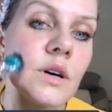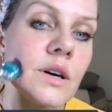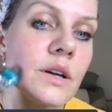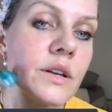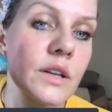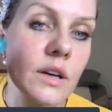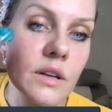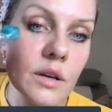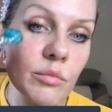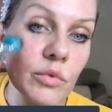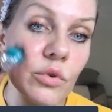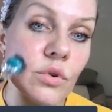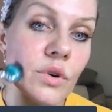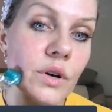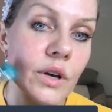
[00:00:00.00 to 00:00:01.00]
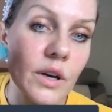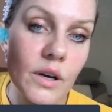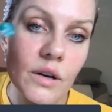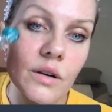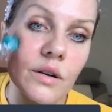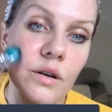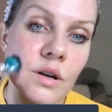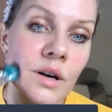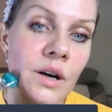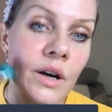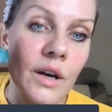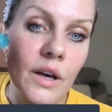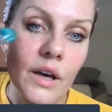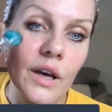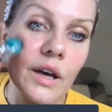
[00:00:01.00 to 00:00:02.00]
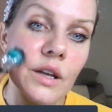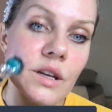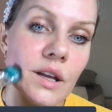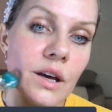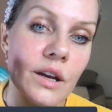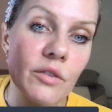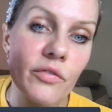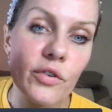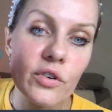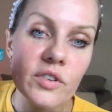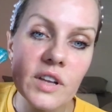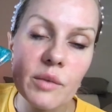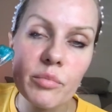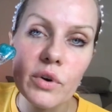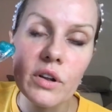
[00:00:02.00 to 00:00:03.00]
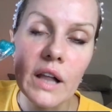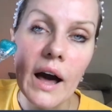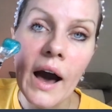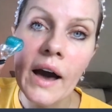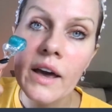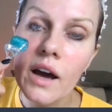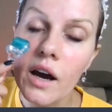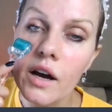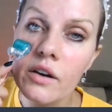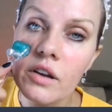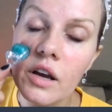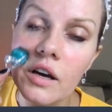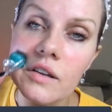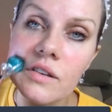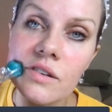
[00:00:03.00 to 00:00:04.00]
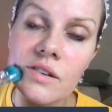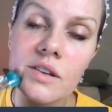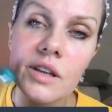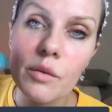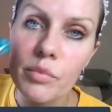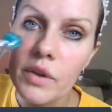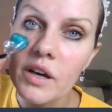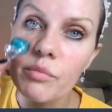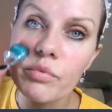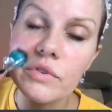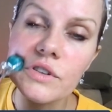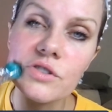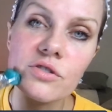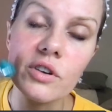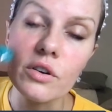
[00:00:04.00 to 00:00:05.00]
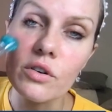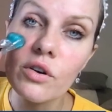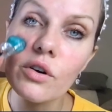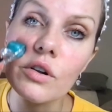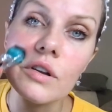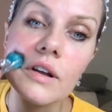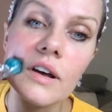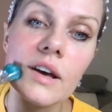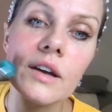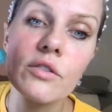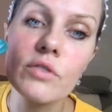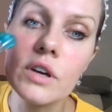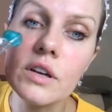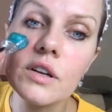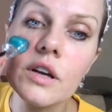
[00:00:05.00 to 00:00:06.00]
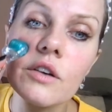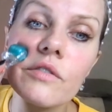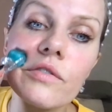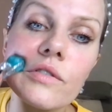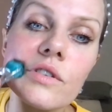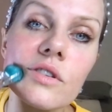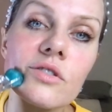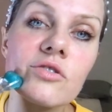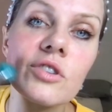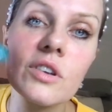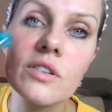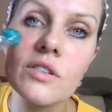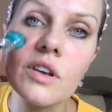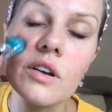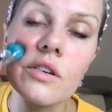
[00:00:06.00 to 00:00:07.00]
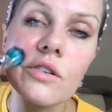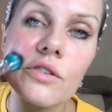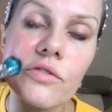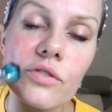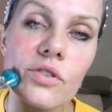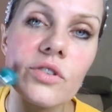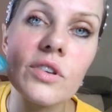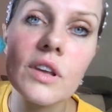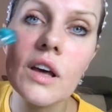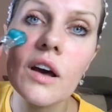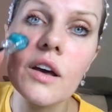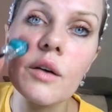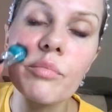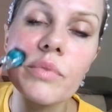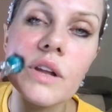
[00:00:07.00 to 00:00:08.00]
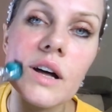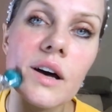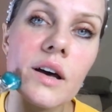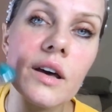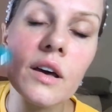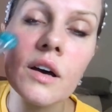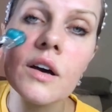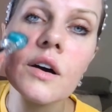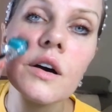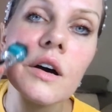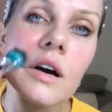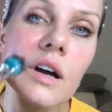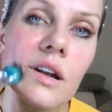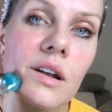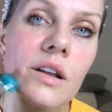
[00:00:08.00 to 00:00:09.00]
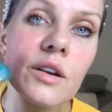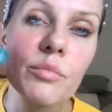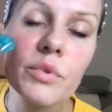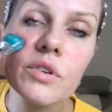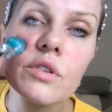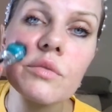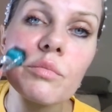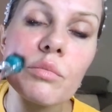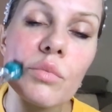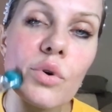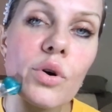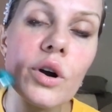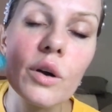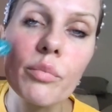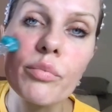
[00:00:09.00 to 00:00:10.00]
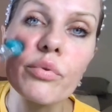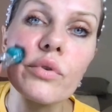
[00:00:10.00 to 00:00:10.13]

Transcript: And then I'm going, and then, for example, I didn't apply pressure at all. And right now for the cheeks, I don't know if you see, I apply a little bit more